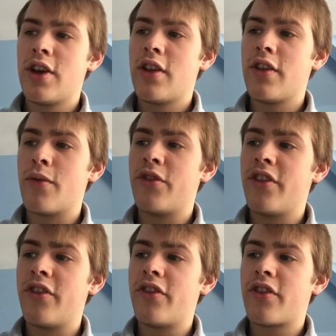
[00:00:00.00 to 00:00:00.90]
There was
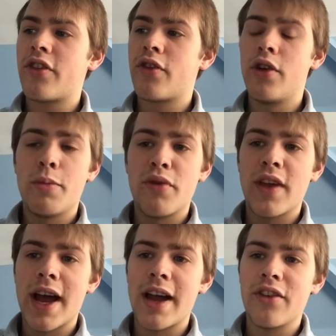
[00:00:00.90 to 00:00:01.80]
this group of
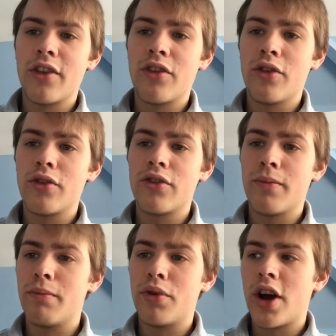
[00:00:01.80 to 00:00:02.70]
guys that took
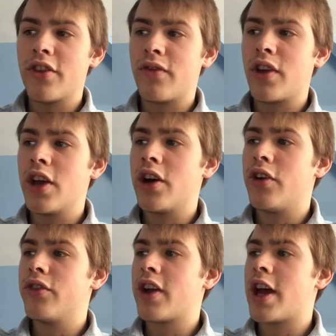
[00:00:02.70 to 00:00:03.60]
some bras of
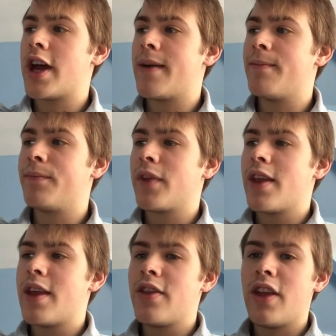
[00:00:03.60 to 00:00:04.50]
girls.
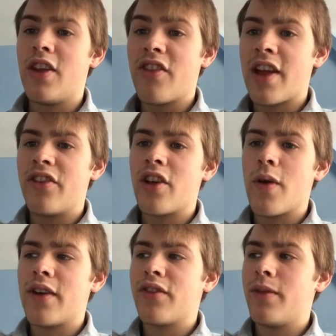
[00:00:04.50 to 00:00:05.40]
They decided to go
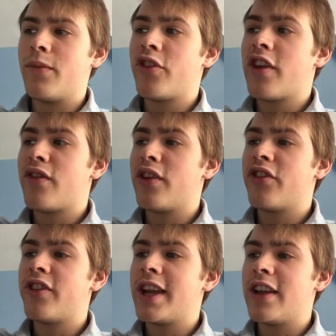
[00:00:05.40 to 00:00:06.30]
after them. Stifler
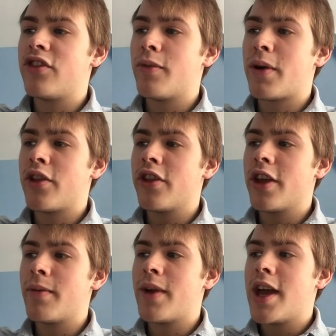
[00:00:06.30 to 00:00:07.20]
sneaked up on
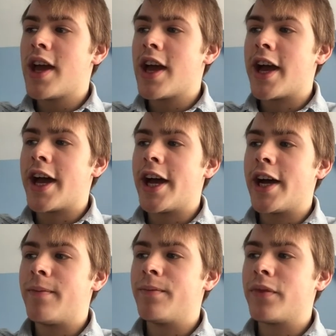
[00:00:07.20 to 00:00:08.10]

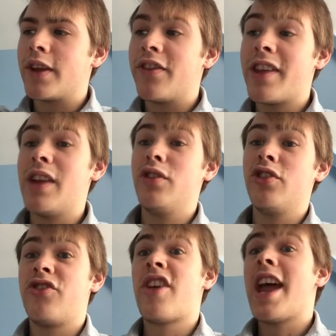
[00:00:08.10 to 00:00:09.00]
them. Instead of
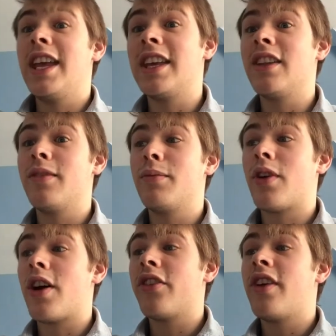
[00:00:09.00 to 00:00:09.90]
just taking
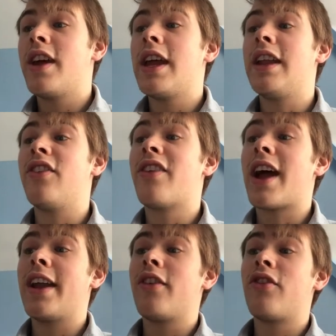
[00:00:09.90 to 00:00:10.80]
bras, he
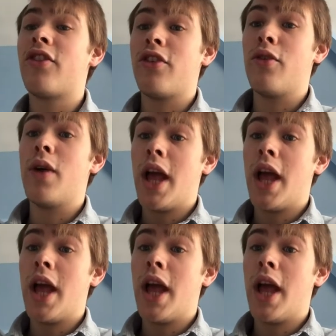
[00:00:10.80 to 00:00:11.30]
decided to